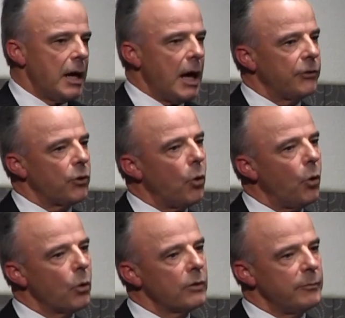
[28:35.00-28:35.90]
And the
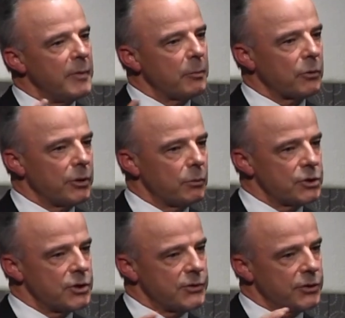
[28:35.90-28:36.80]
Hall of Memory,
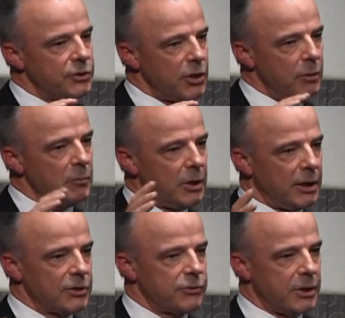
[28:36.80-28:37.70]
which is the
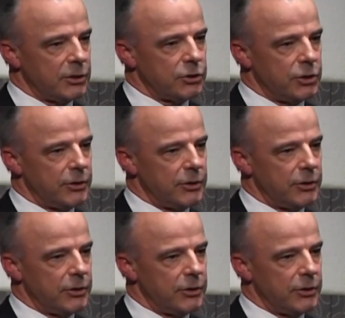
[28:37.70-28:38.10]
dome-like structure,